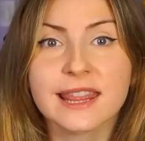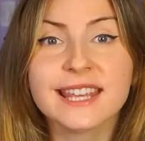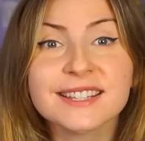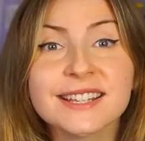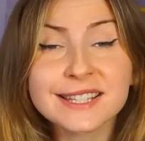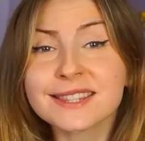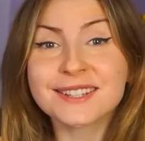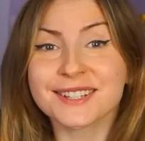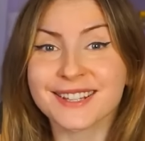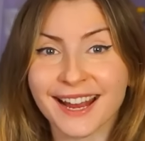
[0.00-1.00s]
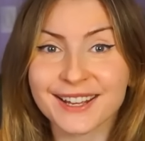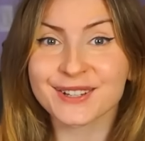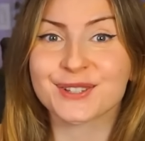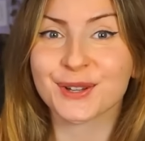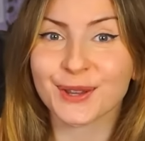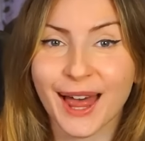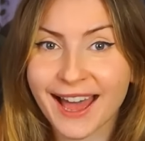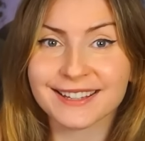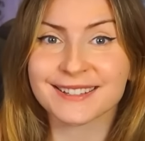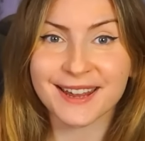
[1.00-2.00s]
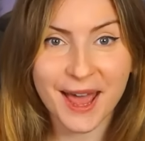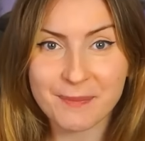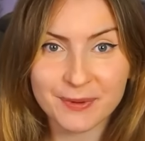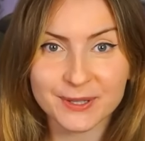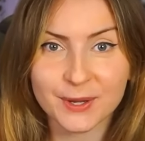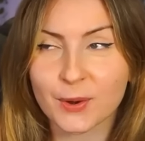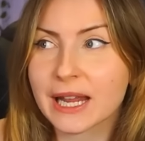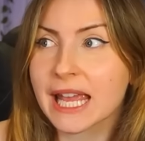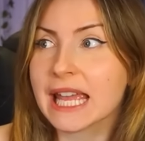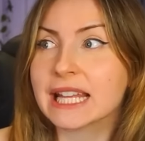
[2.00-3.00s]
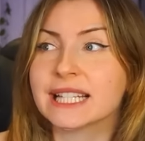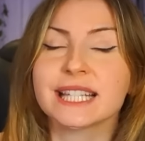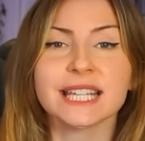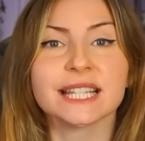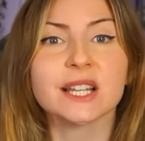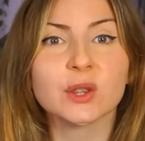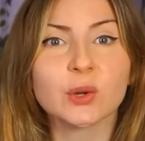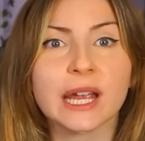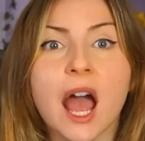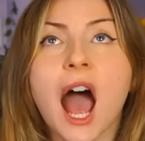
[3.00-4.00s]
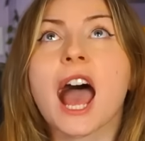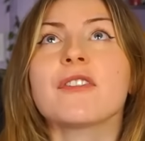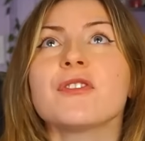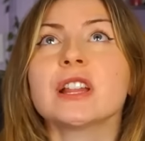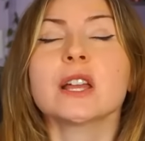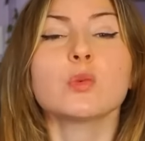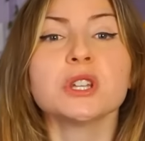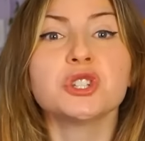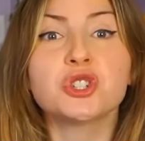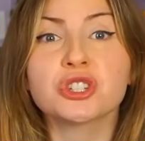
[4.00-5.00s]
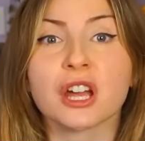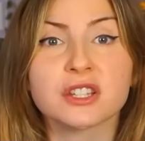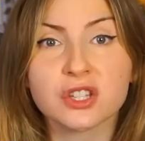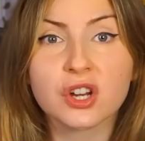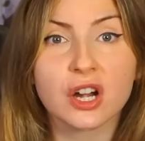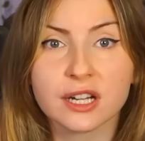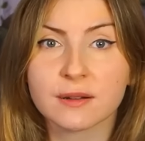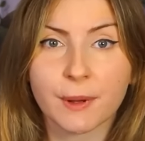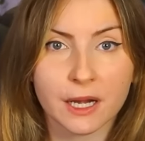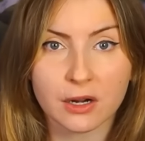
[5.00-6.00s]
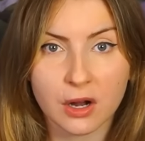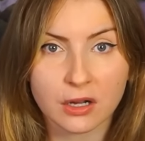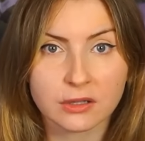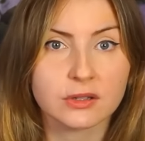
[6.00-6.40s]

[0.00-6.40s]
This is the second to last episode in Season 3. I feel like we just started Better Call